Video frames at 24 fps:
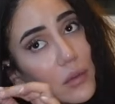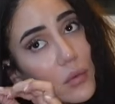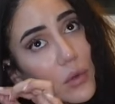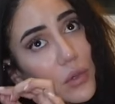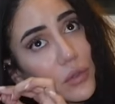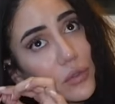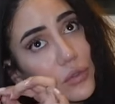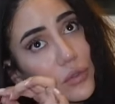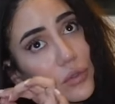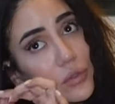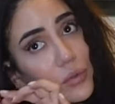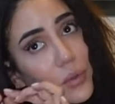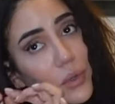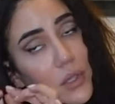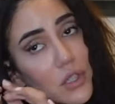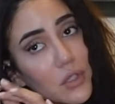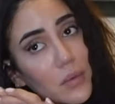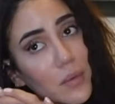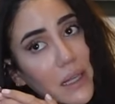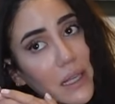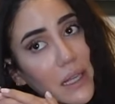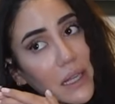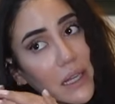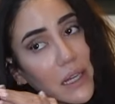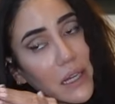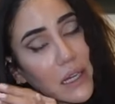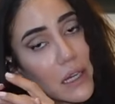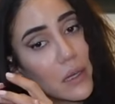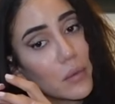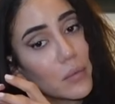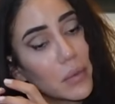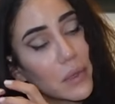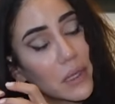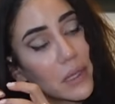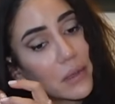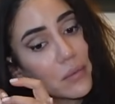want to wash my
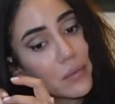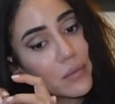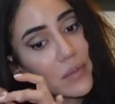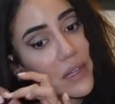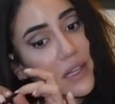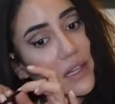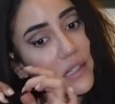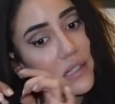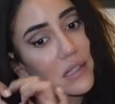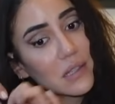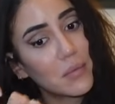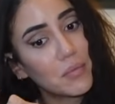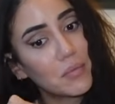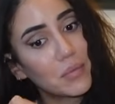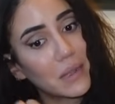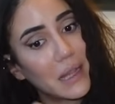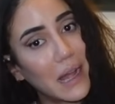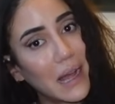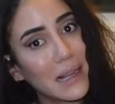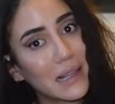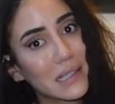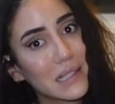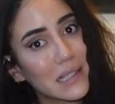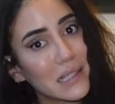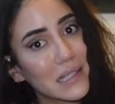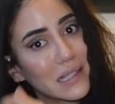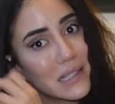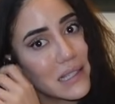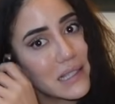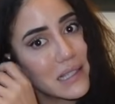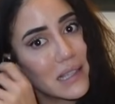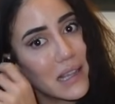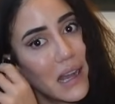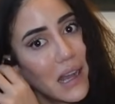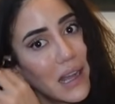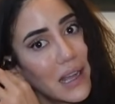hair, but there's some plaits
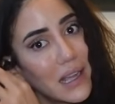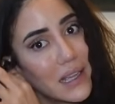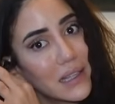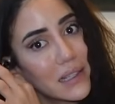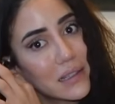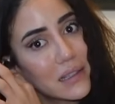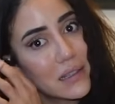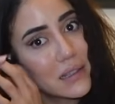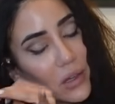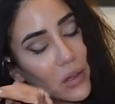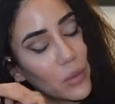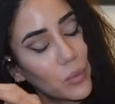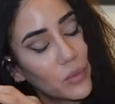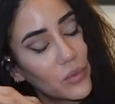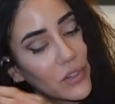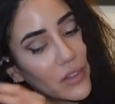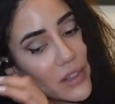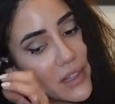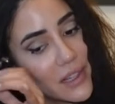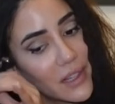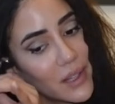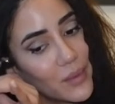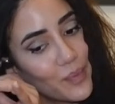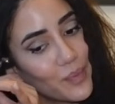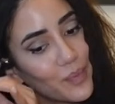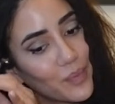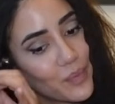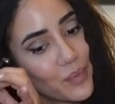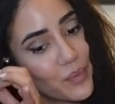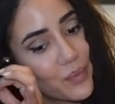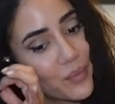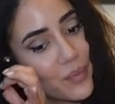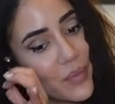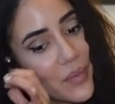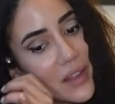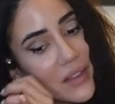inside. Hopefully
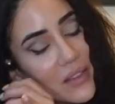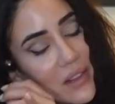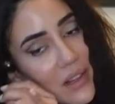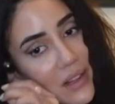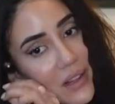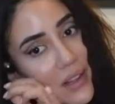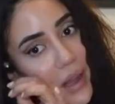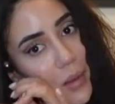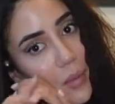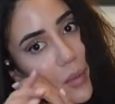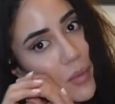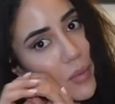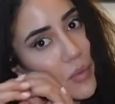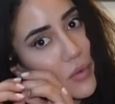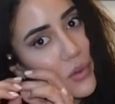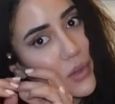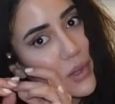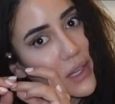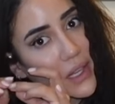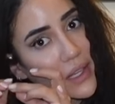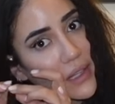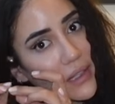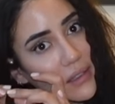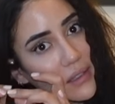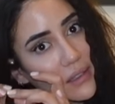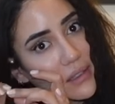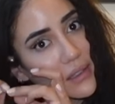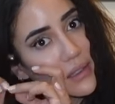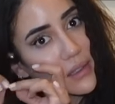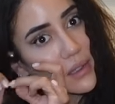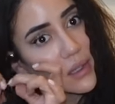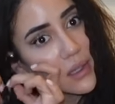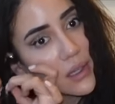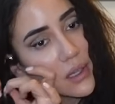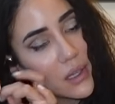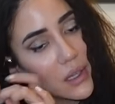there'll come a point
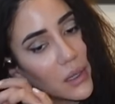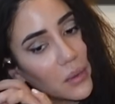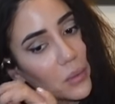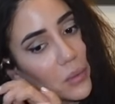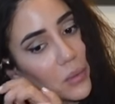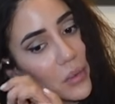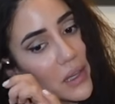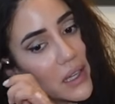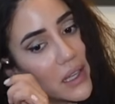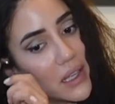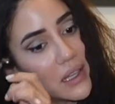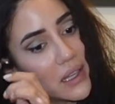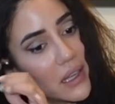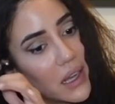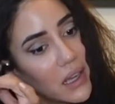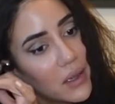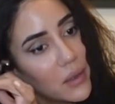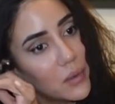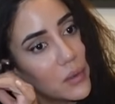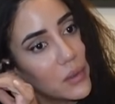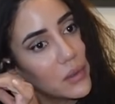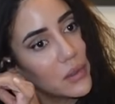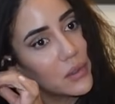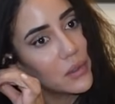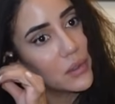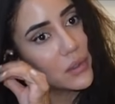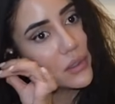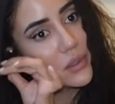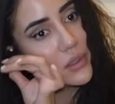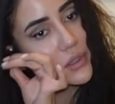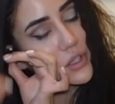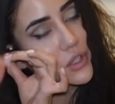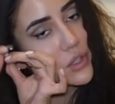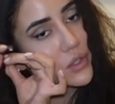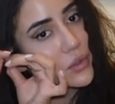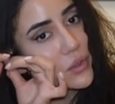when I
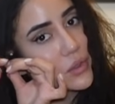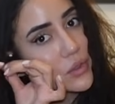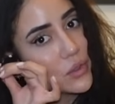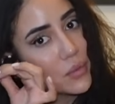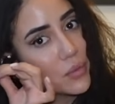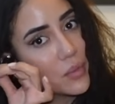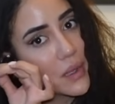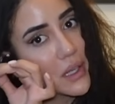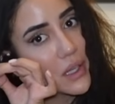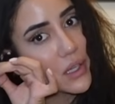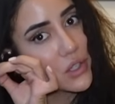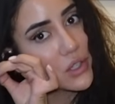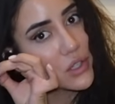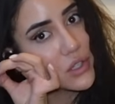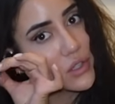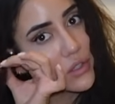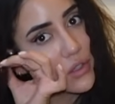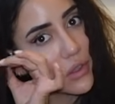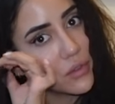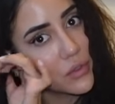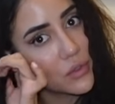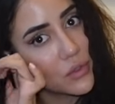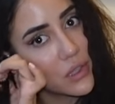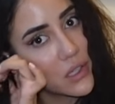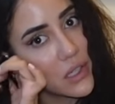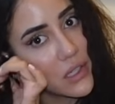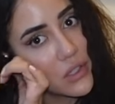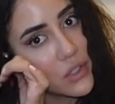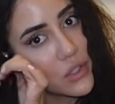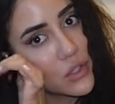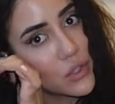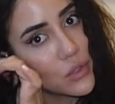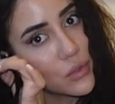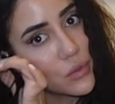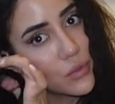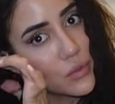will show you the pictures of today's
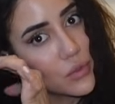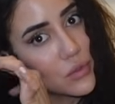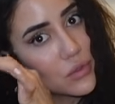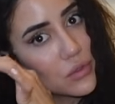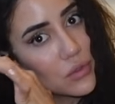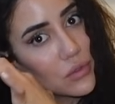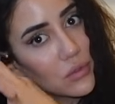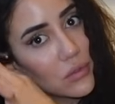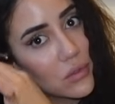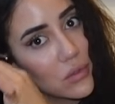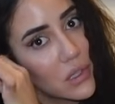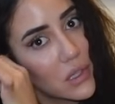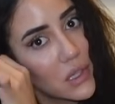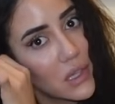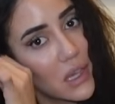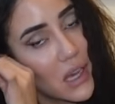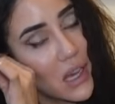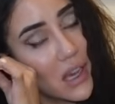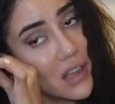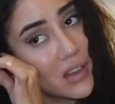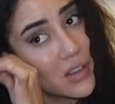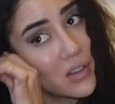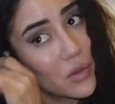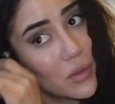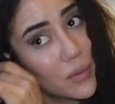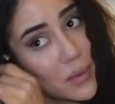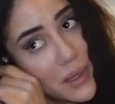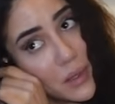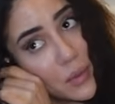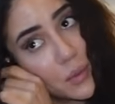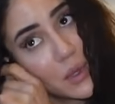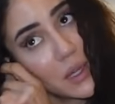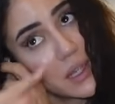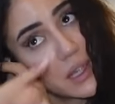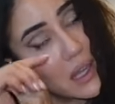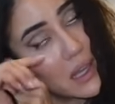shoot. I don't know
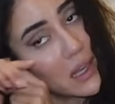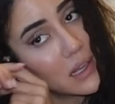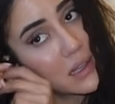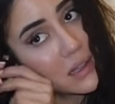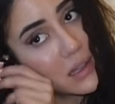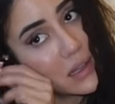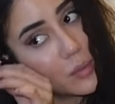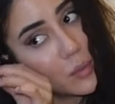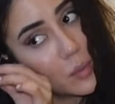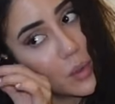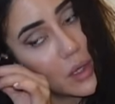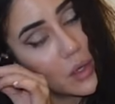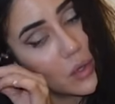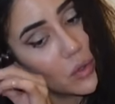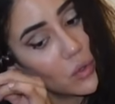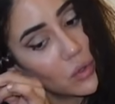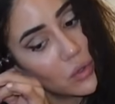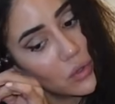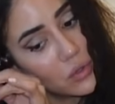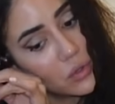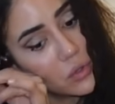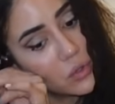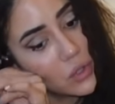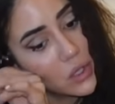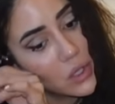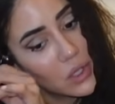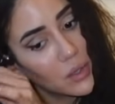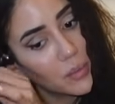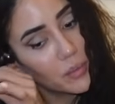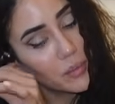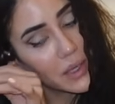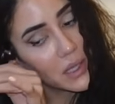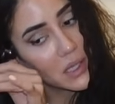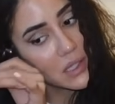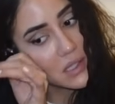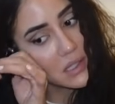when we're getting them at all,
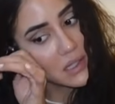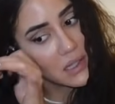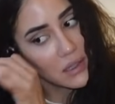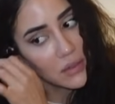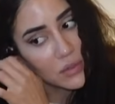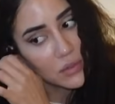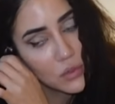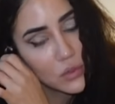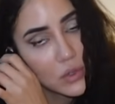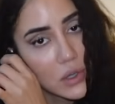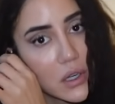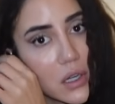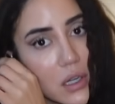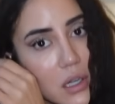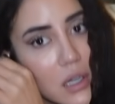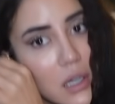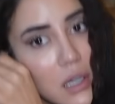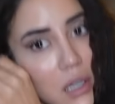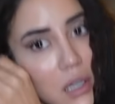because they're for